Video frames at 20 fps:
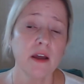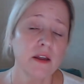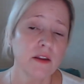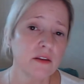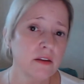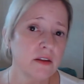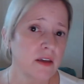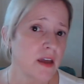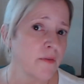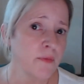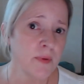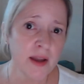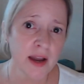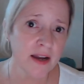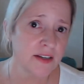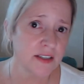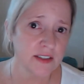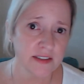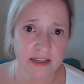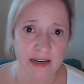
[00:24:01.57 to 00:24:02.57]
The
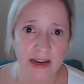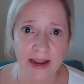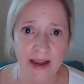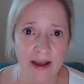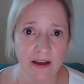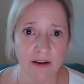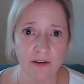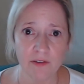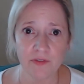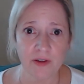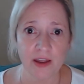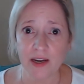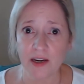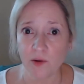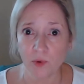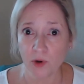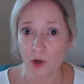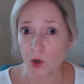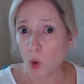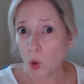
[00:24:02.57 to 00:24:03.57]
FBI doesn't have any
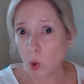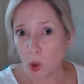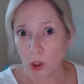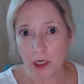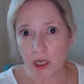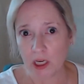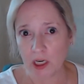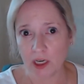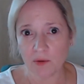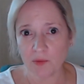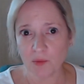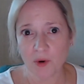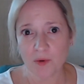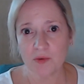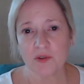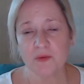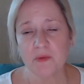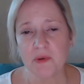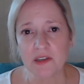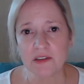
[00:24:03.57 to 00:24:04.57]
recording on what
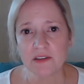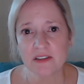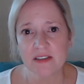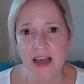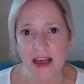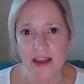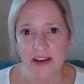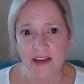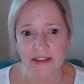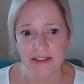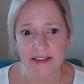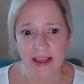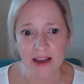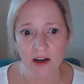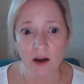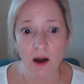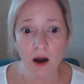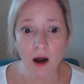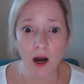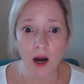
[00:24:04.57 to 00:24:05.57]
was being said in that
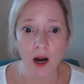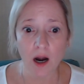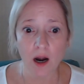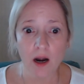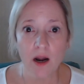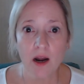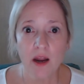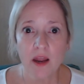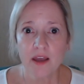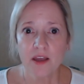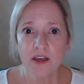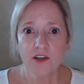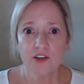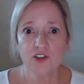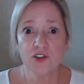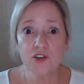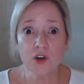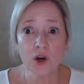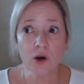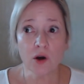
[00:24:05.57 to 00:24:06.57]
car.
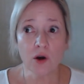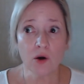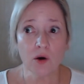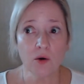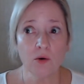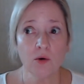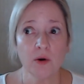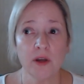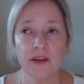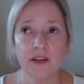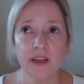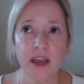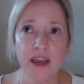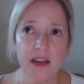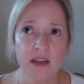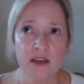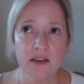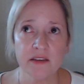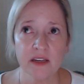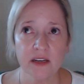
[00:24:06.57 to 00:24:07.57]
So, and
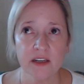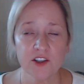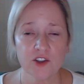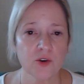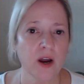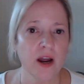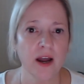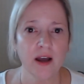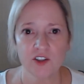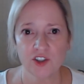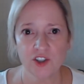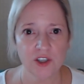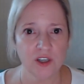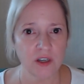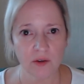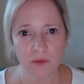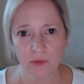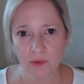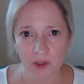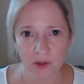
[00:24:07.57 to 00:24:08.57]
Katie said at trial she
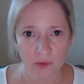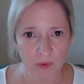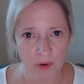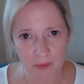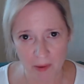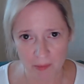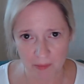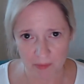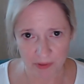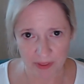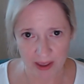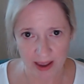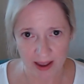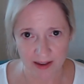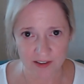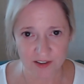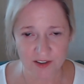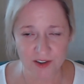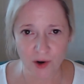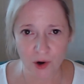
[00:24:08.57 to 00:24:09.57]
didn't really remember that.
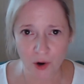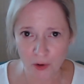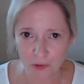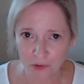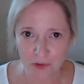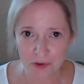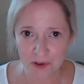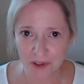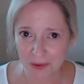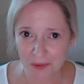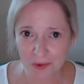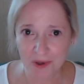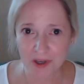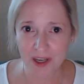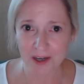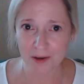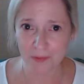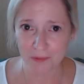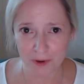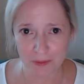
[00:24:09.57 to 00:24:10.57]
So hopefully we'll
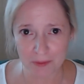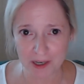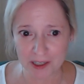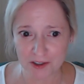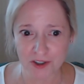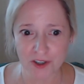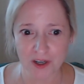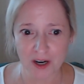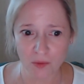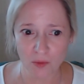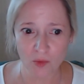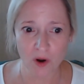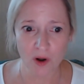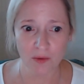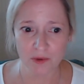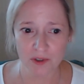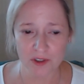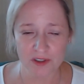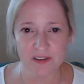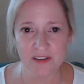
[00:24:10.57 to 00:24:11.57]
get information on what
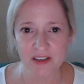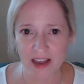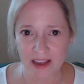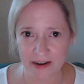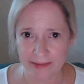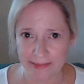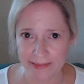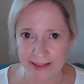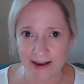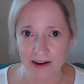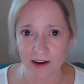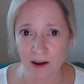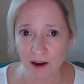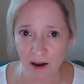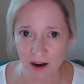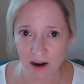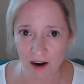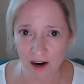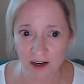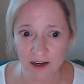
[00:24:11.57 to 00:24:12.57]
was said in that
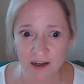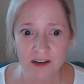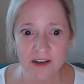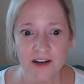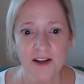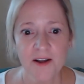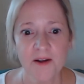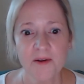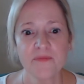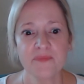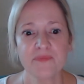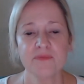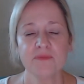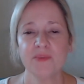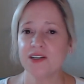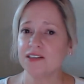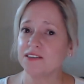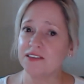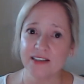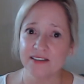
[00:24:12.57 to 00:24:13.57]
car
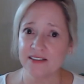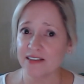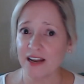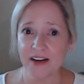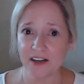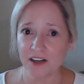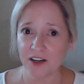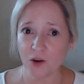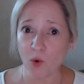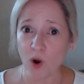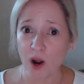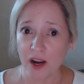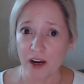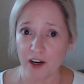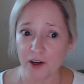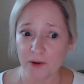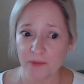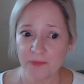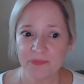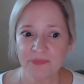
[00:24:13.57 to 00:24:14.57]
because that's not on a
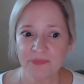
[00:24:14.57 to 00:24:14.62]
wire.